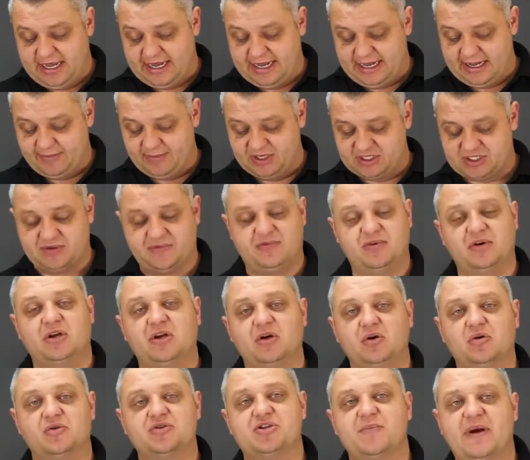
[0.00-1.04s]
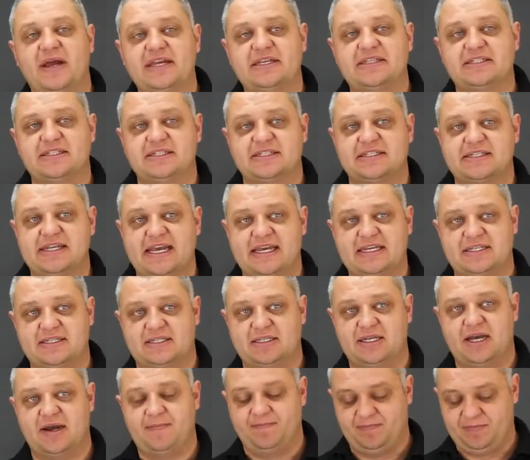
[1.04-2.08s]
it's a fully automated
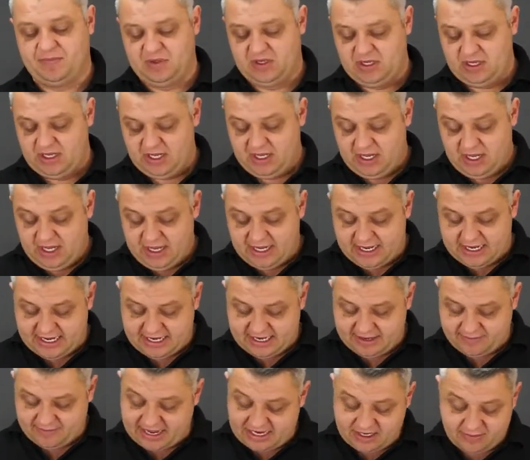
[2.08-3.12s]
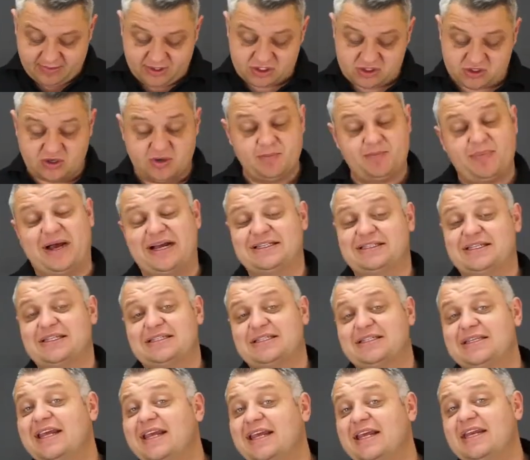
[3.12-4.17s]
tester. Anybody doing pat
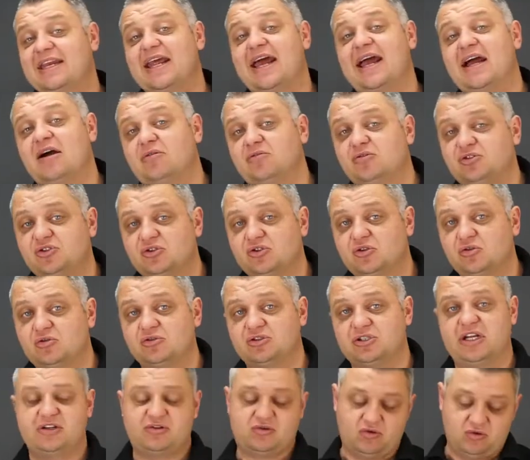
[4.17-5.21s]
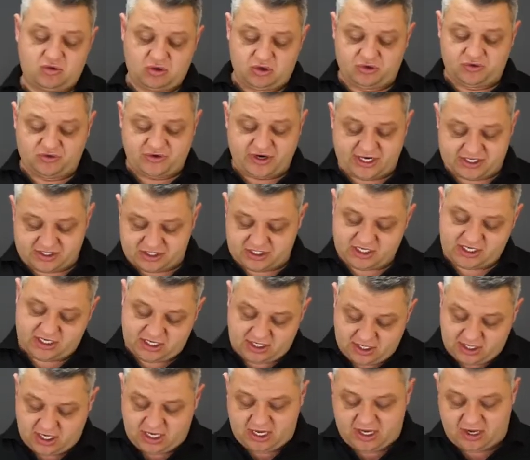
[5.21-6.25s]
testing in-house or as an electrical contractor,
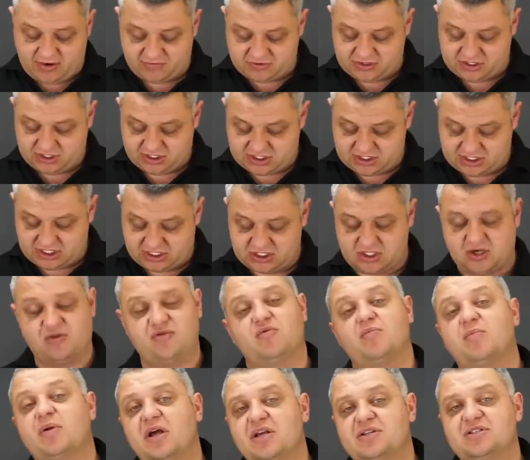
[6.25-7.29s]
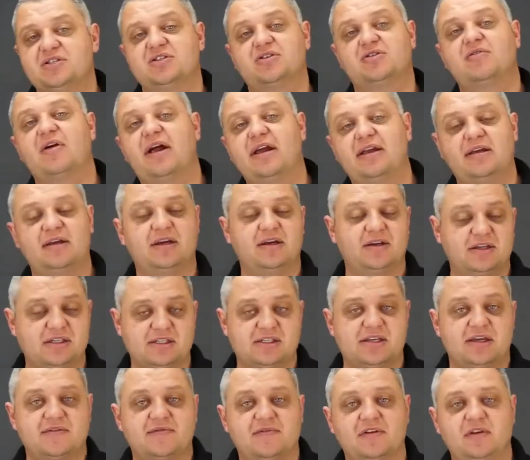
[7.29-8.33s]
obviously the 600 Plus is great, as
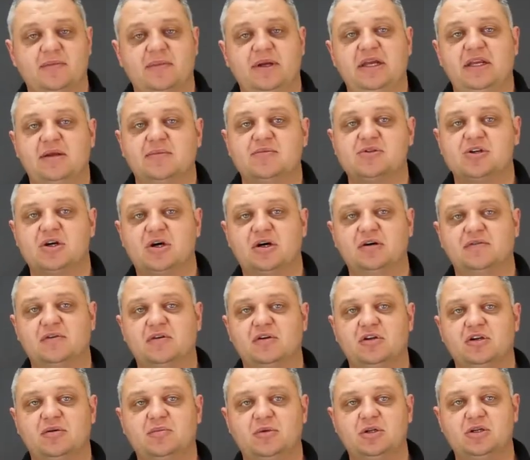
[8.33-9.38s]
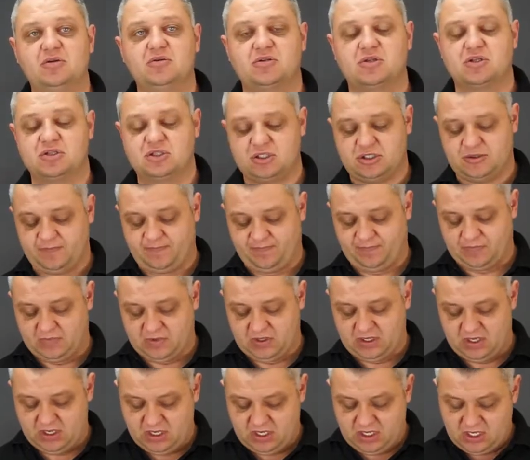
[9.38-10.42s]
I said, for the medium to high volume users.
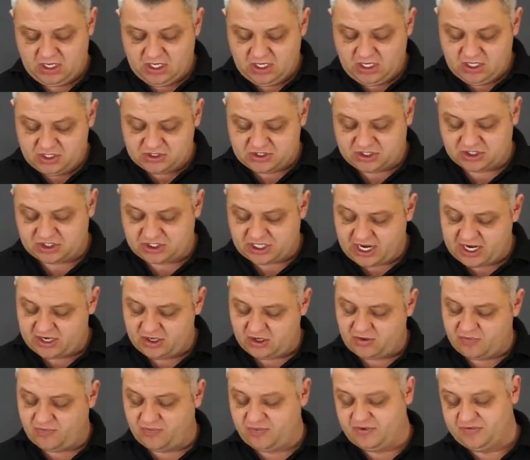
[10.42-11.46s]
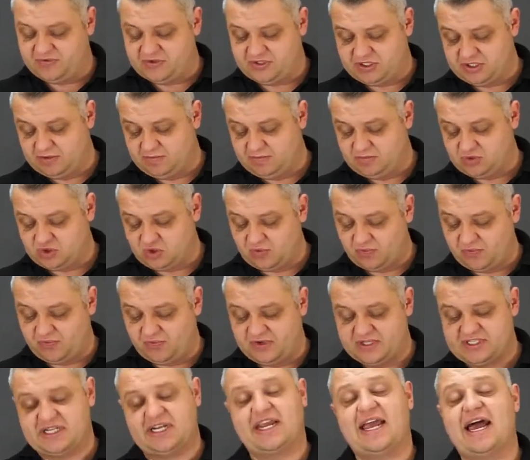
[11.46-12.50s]
So starting off with some sort of
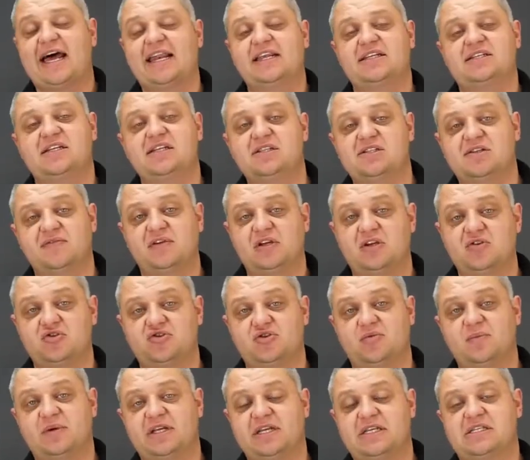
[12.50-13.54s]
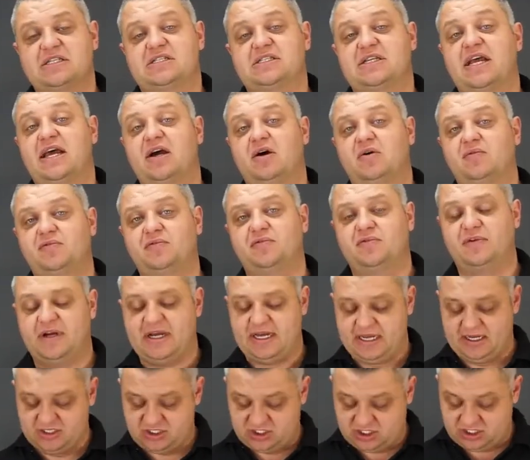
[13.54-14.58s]
physicalities of the instrument itself.
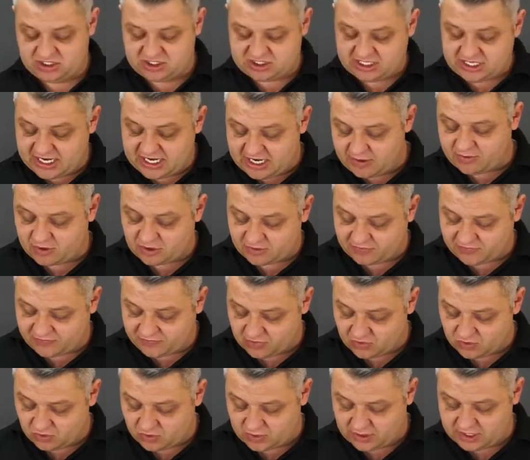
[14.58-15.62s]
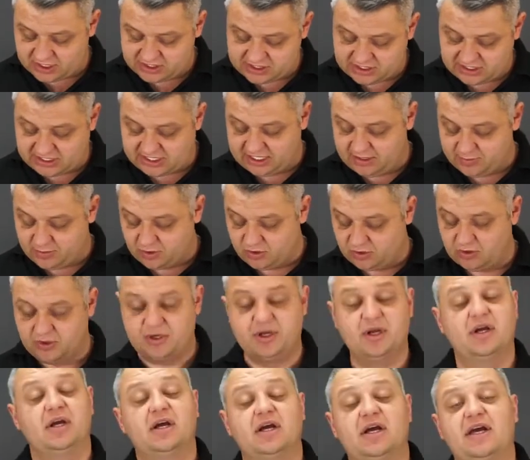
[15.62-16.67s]
As you can here, we've got a full QWERTY
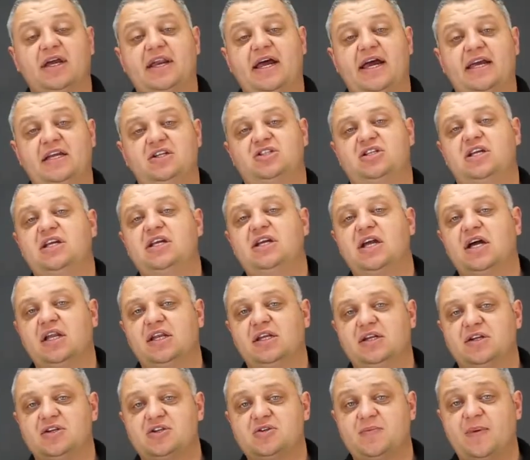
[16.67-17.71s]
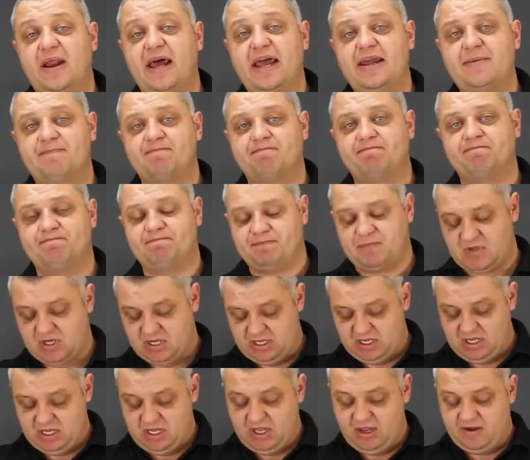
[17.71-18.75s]
keyboard and a HD colour display.
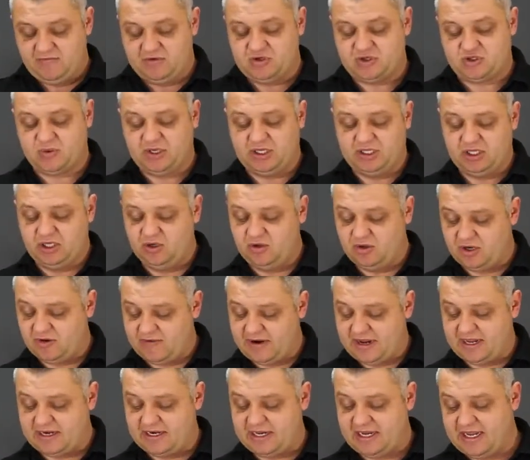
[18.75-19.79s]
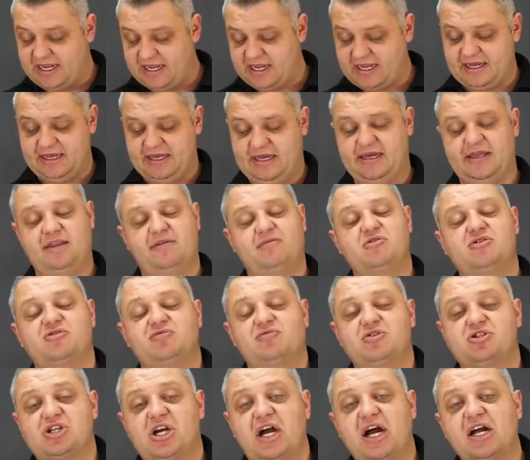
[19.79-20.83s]
Just swinging the unit around here, there is a
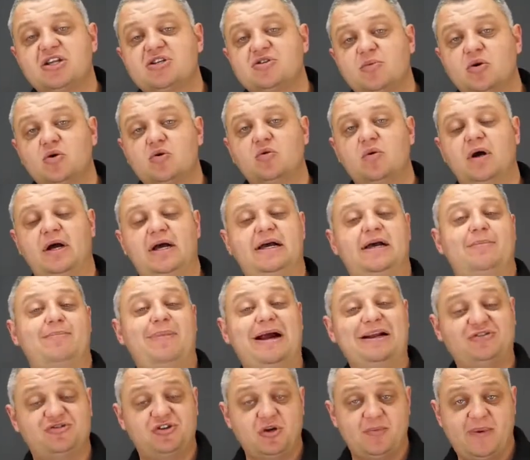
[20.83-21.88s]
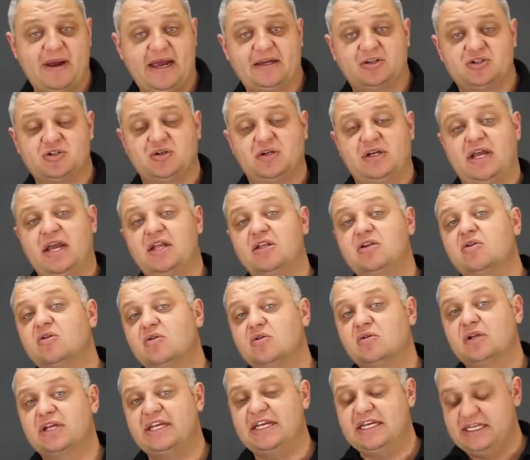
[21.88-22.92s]
rechargeable battery pack, so again
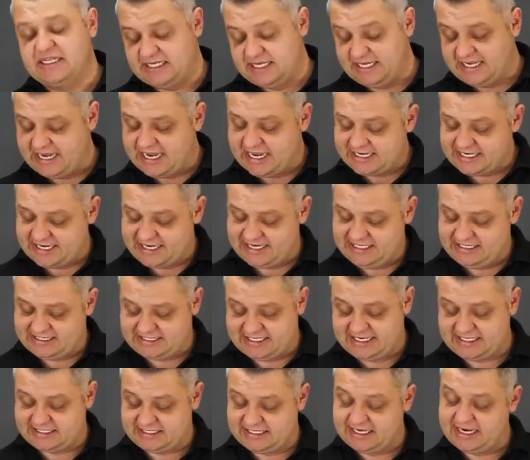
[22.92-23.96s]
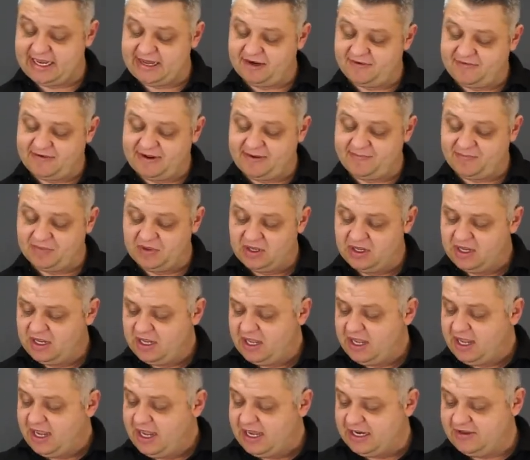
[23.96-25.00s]
you'll easily get a day's testing out of it.
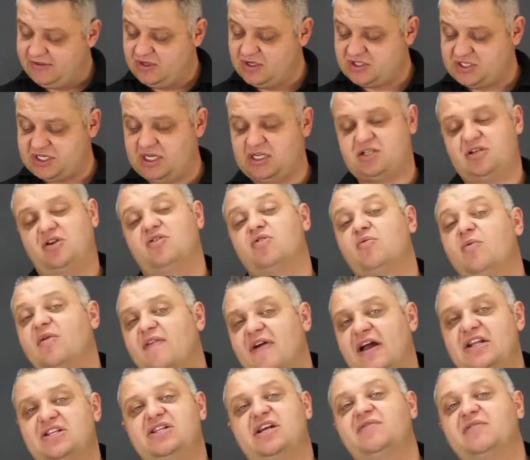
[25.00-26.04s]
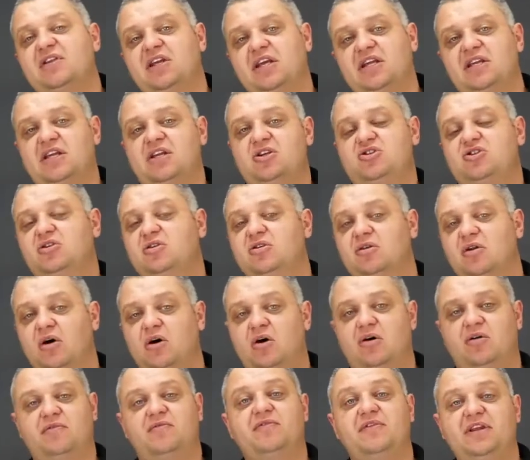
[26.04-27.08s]
And in the 600 we've actually have the addition
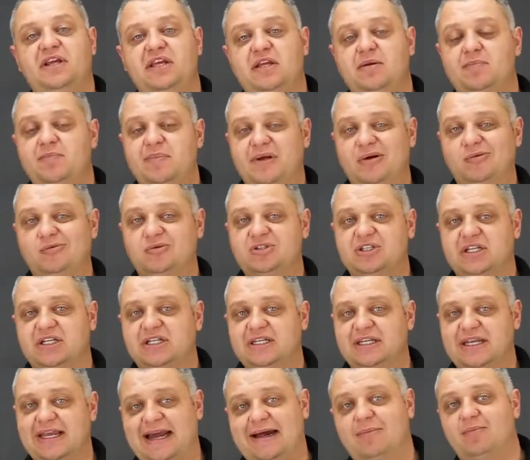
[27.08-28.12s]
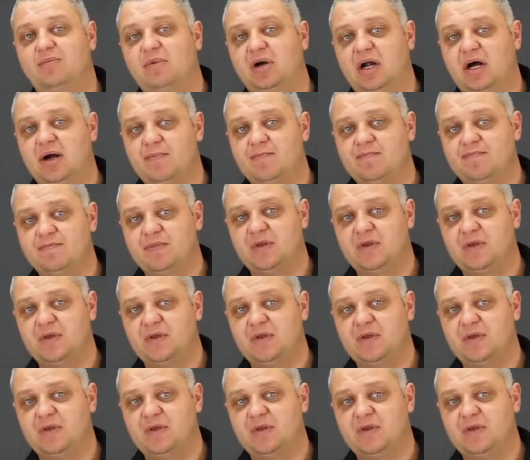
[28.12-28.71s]
of the built-in camera.